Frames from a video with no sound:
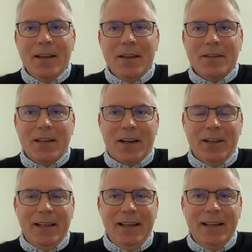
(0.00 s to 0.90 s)

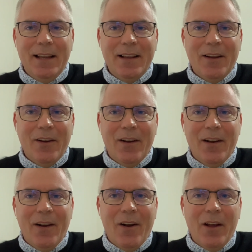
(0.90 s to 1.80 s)
Secondly,
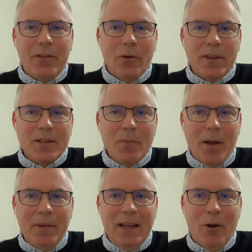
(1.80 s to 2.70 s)
I thought this
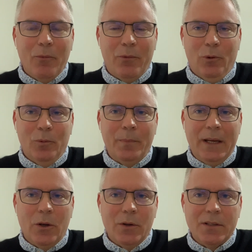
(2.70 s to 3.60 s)
might be helpful
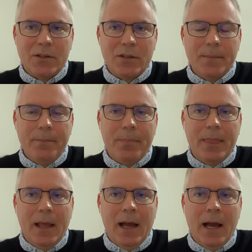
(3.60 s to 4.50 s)
because
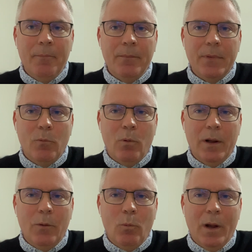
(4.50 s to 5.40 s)

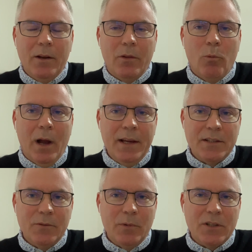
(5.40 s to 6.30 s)
one of the
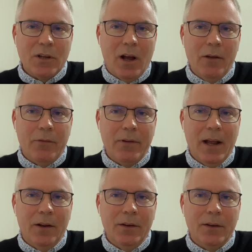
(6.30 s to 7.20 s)
ways in which I've
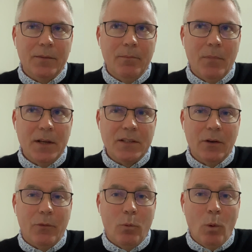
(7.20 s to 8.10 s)
found
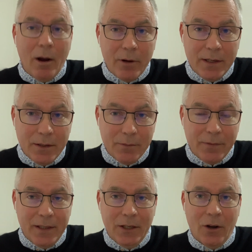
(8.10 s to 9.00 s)
myself worried
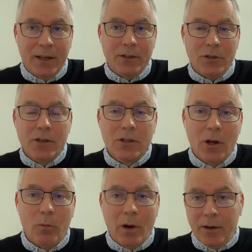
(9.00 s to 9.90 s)
for the uniting church,
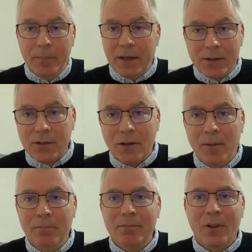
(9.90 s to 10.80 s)
not worried because
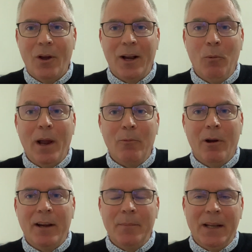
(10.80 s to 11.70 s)
I'm lying awake
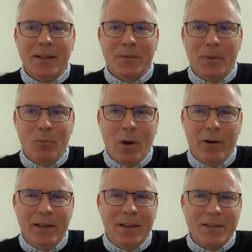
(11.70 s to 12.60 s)
worrying about us, but
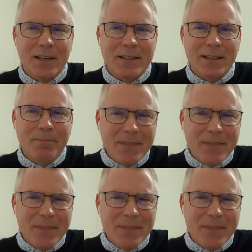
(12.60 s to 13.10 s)
worried in the sense that,